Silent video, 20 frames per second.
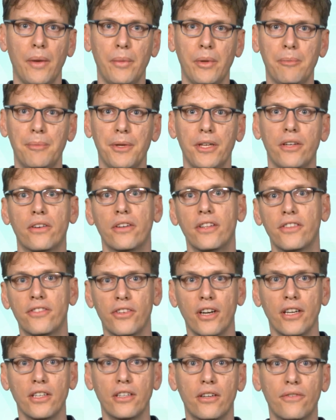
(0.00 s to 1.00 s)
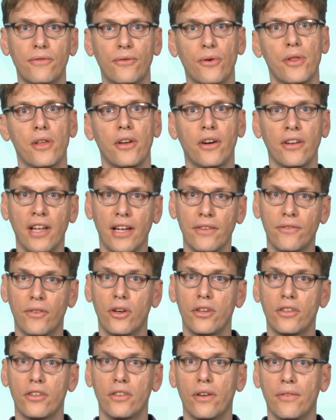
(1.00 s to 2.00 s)
will be your instructor for the online
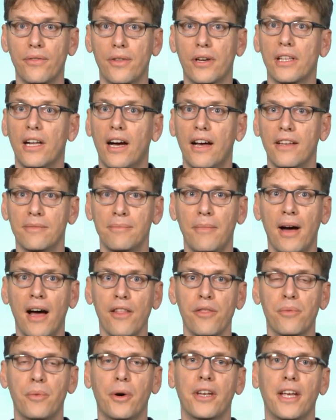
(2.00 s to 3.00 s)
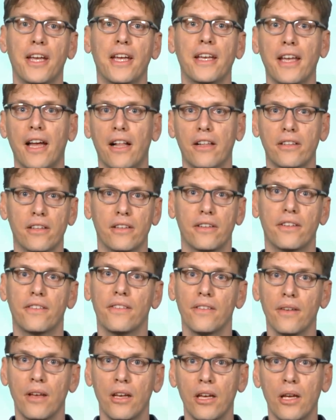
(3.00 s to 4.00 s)
version of the class Math 1A
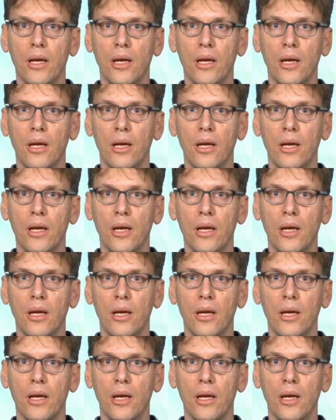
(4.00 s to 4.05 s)
Calculus.